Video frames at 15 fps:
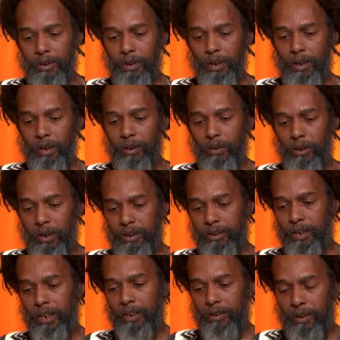an
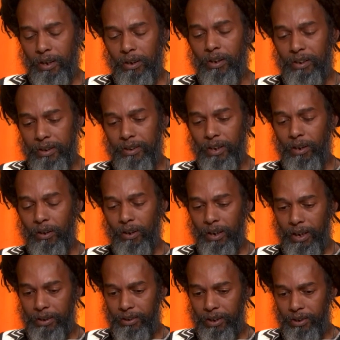organi- is an
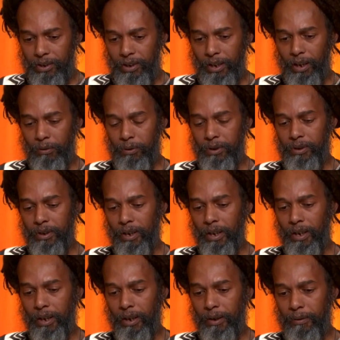organization that was
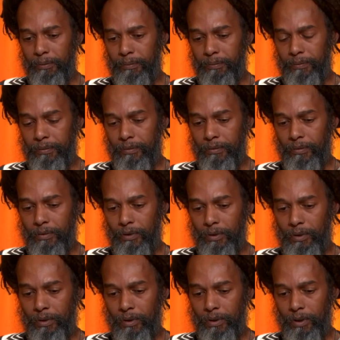uh,
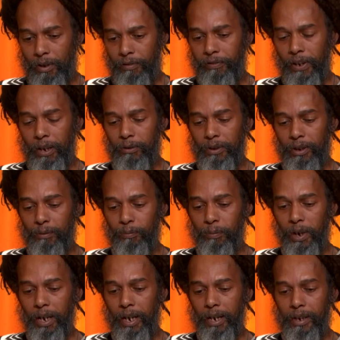founded
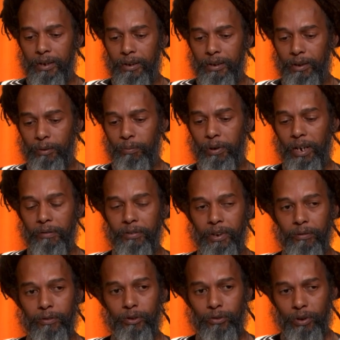by the prophet
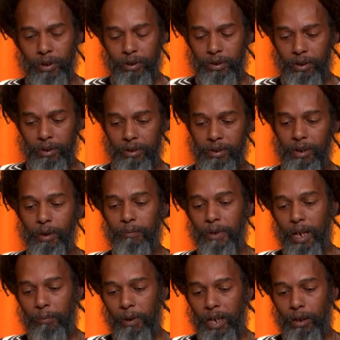of the traditions,
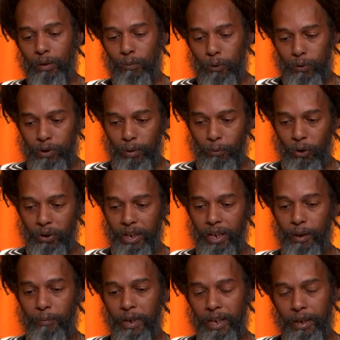Naba Lamoussa
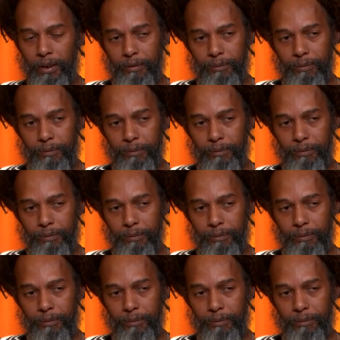Morodenibig,